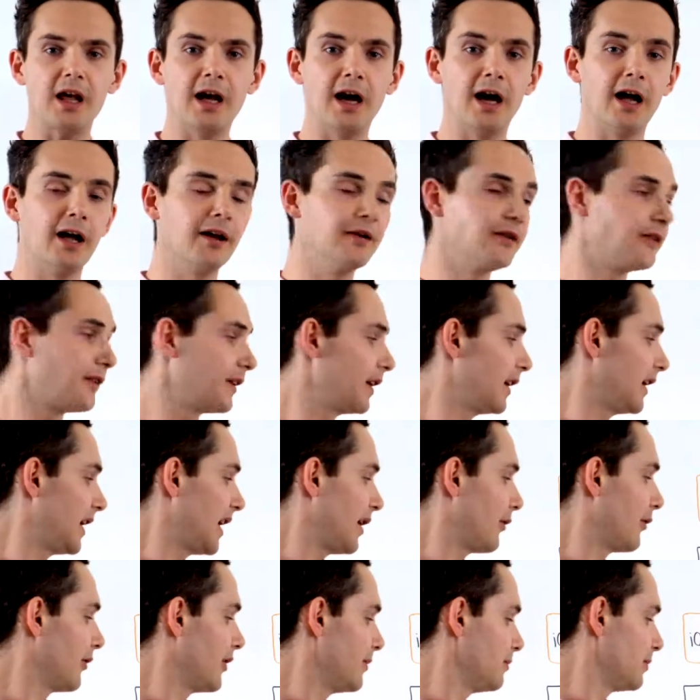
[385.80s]
and in
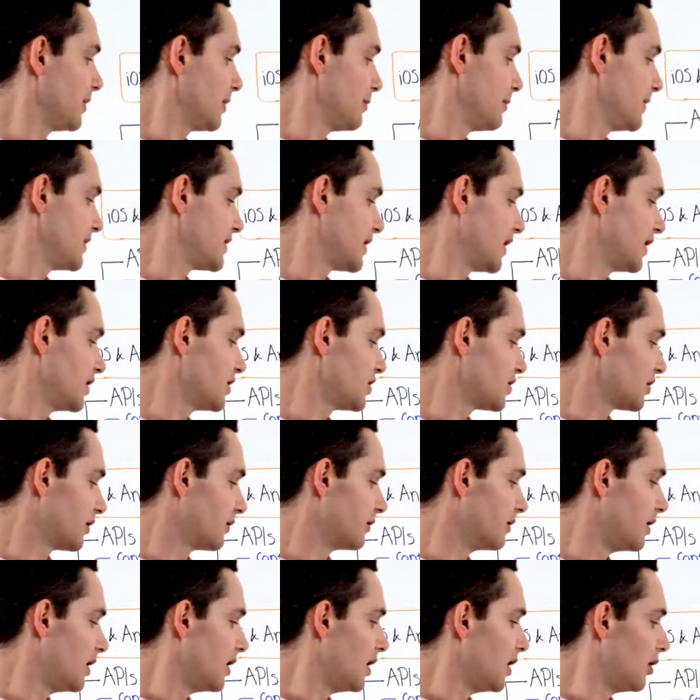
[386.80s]
our
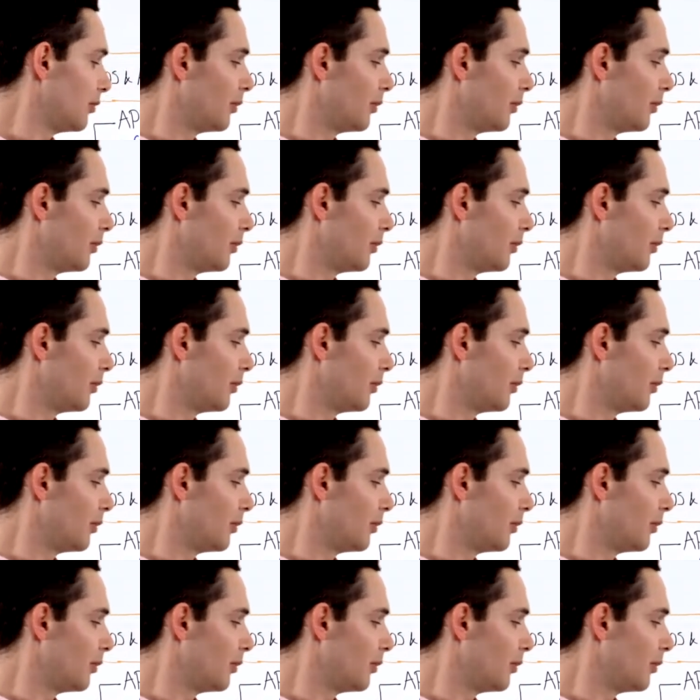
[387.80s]
implementation,